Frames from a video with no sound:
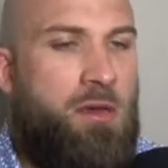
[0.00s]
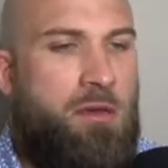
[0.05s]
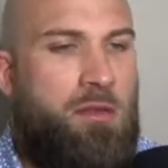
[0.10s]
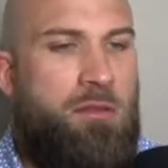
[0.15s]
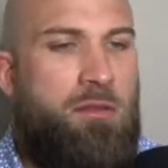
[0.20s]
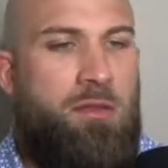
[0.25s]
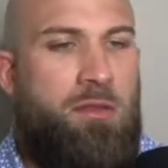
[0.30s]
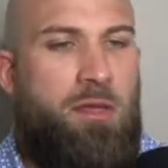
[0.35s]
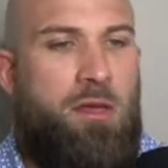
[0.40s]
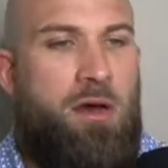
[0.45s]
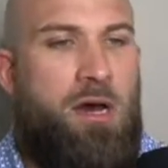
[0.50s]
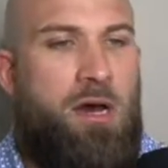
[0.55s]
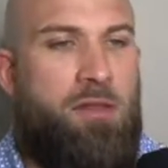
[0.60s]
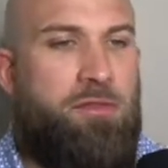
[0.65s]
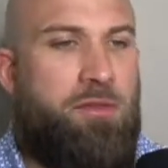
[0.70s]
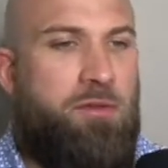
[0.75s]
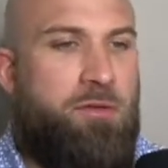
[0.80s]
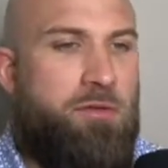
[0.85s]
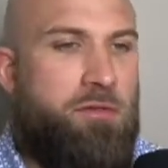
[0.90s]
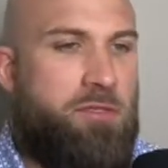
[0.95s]
The
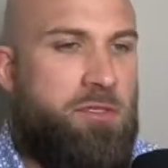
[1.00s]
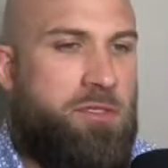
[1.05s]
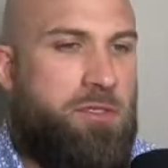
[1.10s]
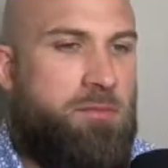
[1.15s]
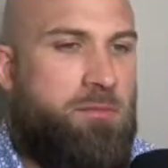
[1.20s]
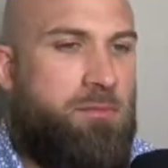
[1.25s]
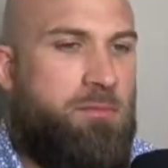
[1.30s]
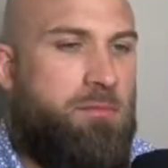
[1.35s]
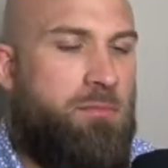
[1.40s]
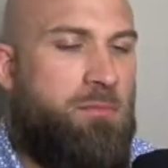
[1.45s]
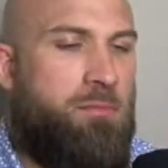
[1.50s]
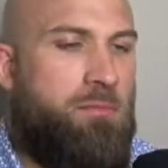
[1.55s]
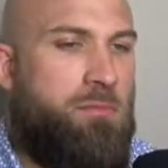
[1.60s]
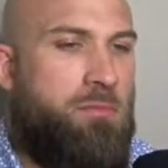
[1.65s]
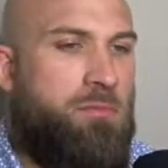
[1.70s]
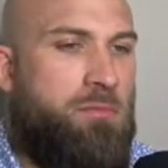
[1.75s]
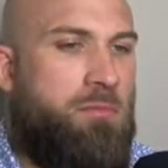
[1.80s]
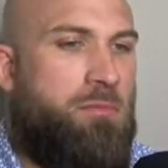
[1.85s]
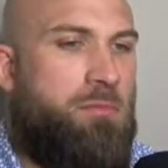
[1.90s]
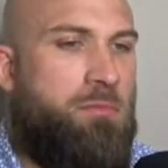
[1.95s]
author's
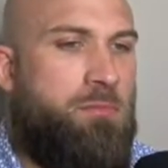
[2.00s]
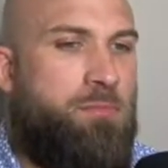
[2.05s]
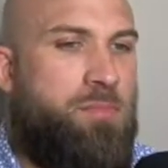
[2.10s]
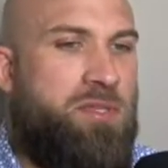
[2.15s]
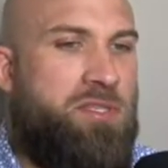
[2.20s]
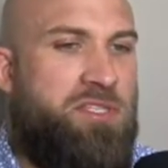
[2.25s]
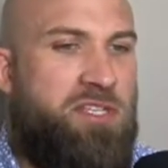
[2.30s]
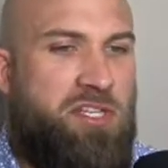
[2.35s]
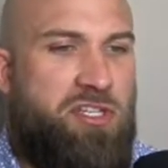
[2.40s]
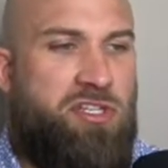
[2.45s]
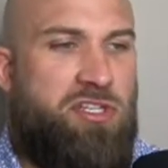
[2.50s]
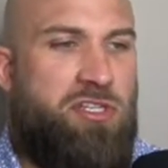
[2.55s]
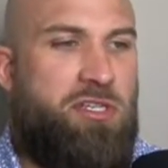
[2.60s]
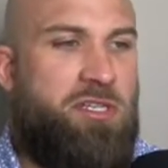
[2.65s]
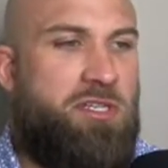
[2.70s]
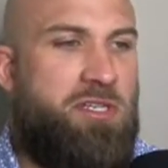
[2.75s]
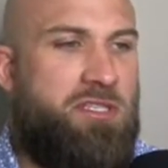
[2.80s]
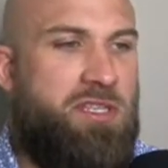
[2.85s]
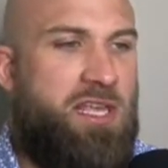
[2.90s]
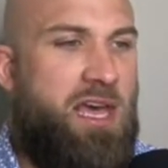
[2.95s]
position
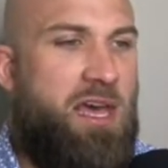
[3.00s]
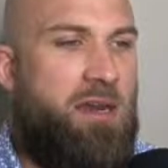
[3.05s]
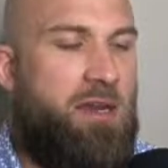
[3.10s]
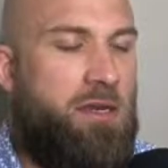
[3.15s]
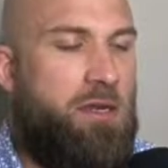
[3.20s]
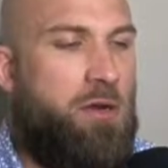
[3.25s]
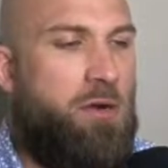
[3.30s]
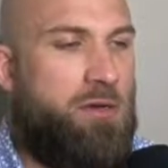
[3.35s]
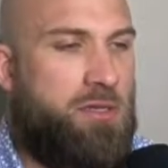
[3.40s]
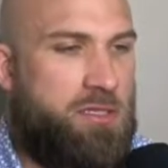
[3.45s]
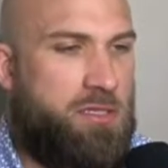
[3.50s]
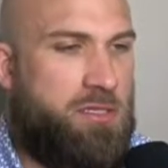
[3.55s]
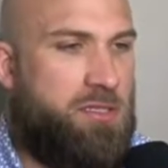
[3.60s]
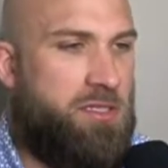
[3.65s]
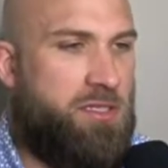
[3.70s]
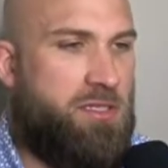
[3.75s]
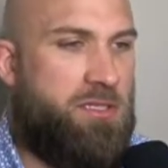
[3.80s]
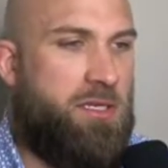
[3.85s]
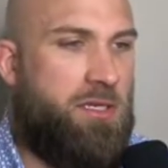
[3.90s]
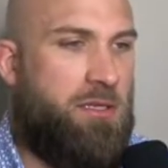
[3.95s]
is that a
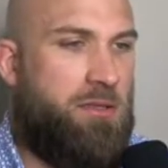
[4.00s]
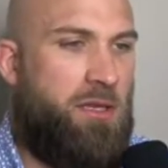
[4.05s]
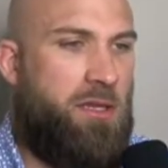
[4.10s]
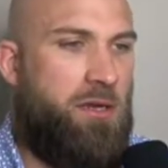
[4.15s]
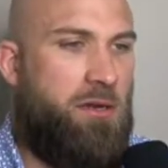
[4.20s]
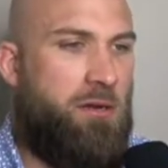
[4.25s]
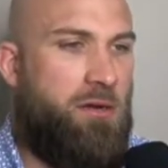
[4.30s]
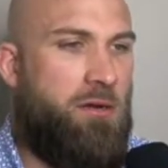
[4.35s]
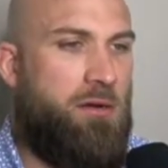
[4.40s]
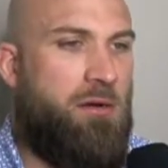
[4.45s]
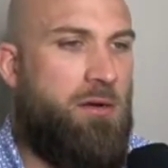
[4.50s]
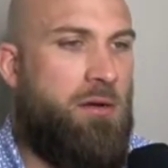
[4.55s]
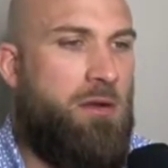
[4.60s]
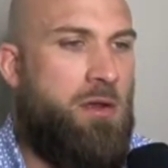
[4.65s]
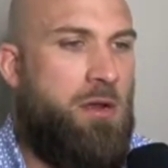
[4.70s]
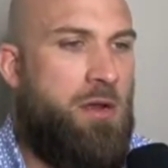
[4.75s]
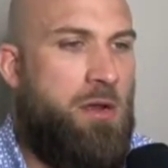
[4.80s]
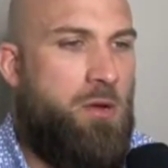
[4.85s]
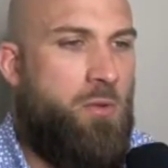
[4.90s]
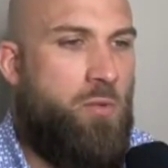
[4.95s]
narcissistic leader
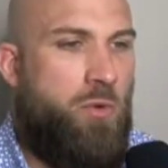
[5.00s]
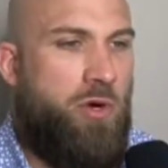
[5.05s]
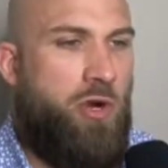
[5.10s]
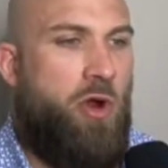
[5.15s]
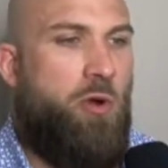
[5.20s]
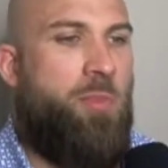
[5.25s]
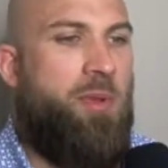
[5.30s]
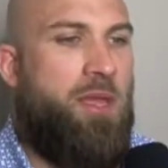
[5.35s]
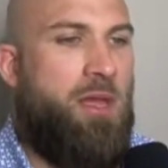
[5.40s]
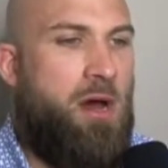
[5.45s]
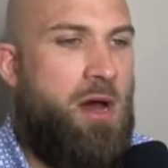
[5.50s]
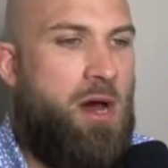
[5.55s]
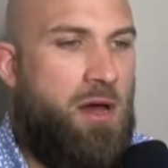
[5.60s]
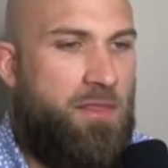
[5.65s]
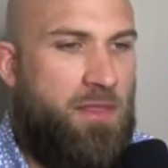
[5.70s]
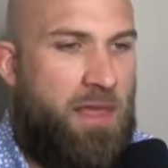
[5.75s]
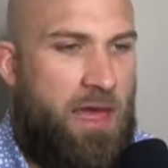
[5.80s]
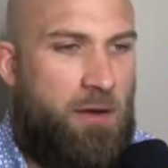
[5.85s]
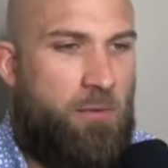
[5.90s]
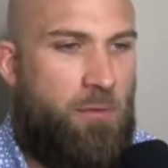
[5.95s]
will go
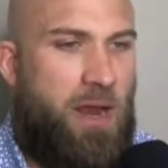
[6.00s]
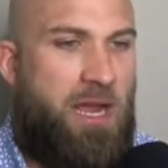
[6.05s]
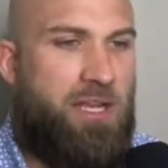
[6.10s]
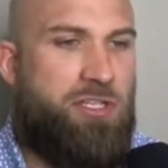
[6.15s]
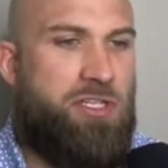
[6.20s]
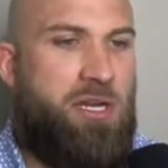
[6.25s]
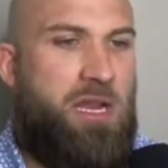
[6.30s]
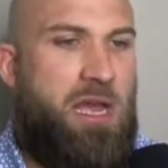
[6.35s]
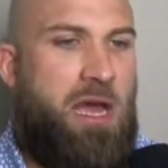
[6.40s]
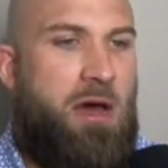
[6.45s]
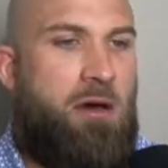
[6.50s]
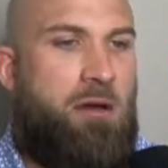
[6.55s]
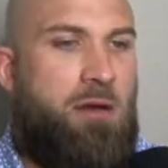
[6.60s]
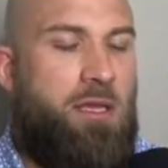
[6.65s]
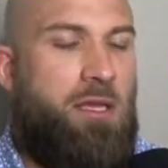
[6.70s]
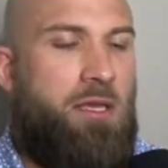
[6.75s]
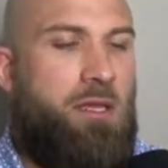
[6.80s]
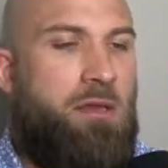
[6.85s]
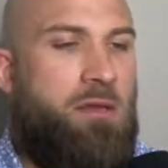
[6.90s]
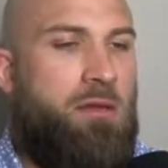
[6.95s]
beyond that
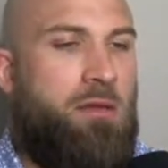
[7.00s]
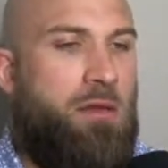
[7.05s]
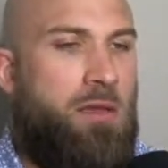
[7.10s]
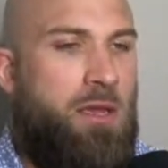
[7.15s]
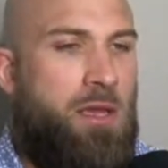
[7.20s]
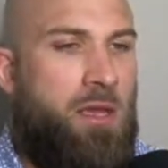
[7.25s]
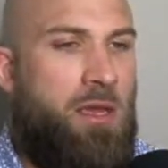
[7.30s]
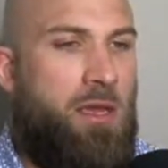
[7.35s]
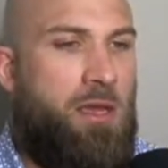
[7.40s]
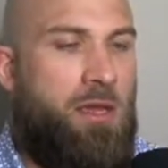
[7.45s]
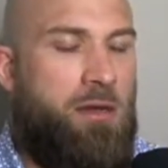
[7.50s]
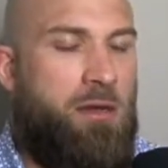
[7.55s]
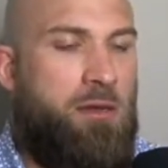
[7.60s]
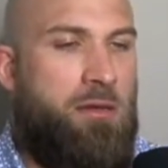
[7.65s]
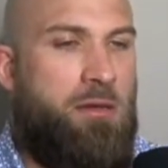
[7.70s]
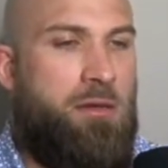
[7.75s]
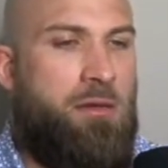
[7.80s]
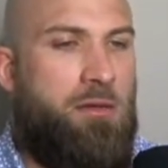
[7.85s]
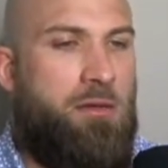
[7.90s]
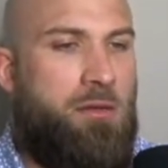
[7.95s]
rationality and